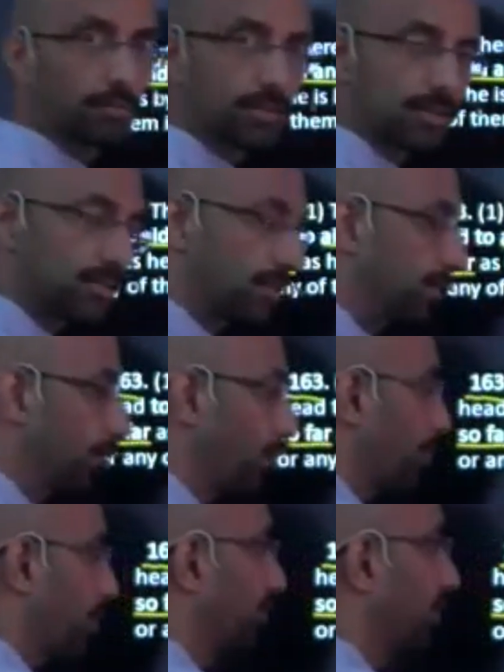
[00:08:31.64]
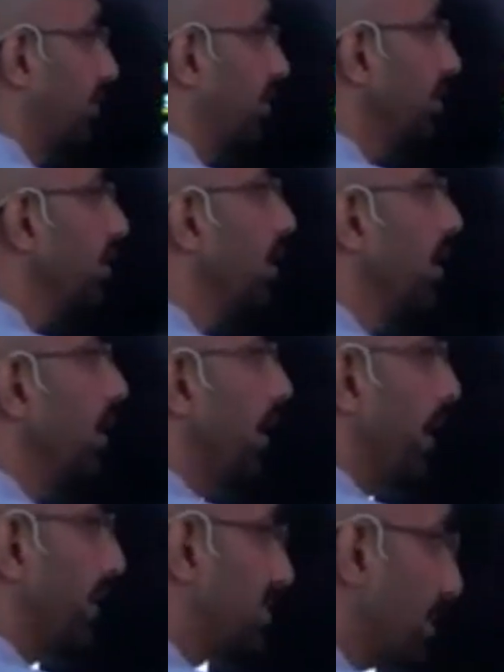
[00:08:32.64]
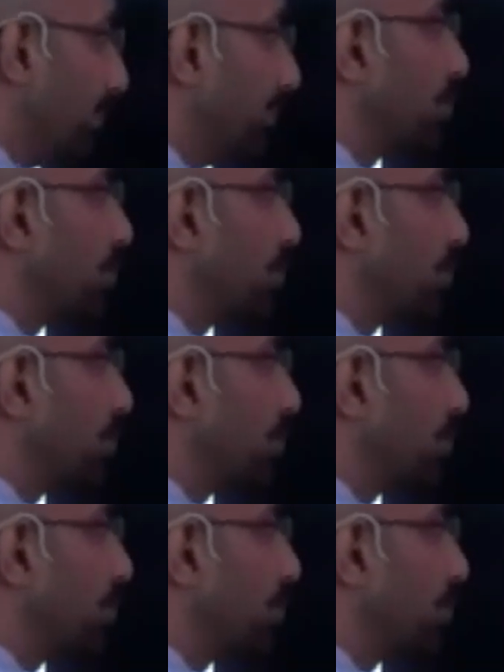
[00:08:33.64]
discussing the topic of governor. Except